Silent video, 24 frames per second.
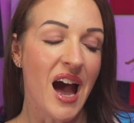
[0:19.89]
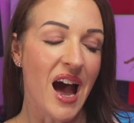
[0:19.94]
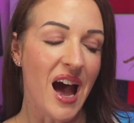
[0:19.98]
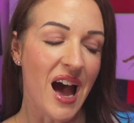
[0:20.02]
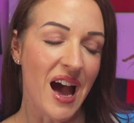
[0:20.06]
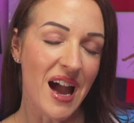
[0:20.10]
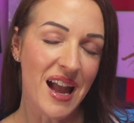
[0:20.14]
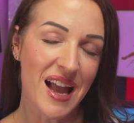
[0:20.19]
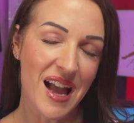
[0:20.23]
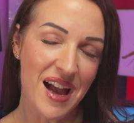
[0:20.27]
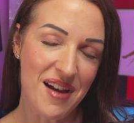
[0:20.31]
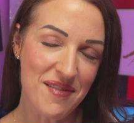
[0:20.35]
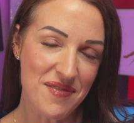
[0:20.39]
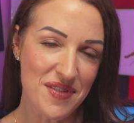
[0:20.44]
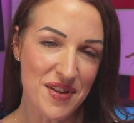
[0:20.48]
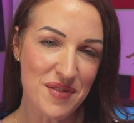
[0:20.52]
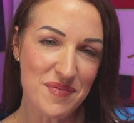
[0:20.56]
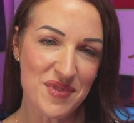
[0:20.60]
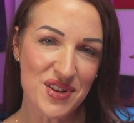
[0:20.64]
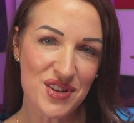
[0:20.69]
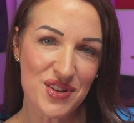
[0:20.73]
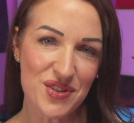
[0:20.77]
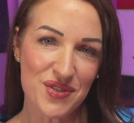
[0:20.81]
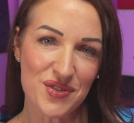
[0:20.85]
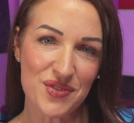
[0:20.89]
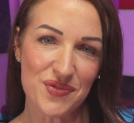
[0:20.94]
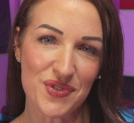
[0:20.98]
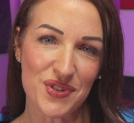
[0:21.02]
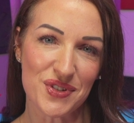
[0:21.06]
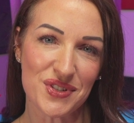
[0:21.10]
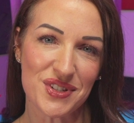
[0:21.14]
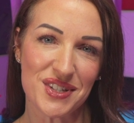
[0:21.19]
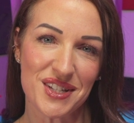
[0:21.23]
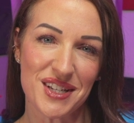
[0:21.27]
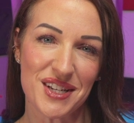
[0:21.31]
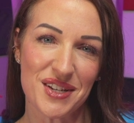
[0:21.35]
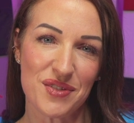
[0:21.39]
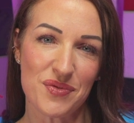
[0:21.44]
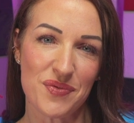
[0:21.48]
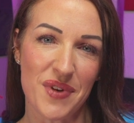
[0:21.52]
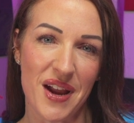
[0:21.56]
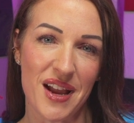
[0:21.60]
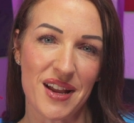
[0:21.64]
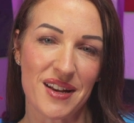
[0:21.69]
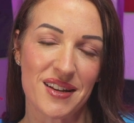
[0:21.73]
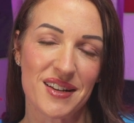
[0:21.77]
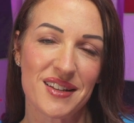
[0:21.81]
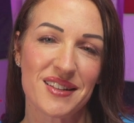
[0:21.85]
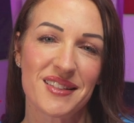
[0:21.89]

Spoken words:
I have them in University Red.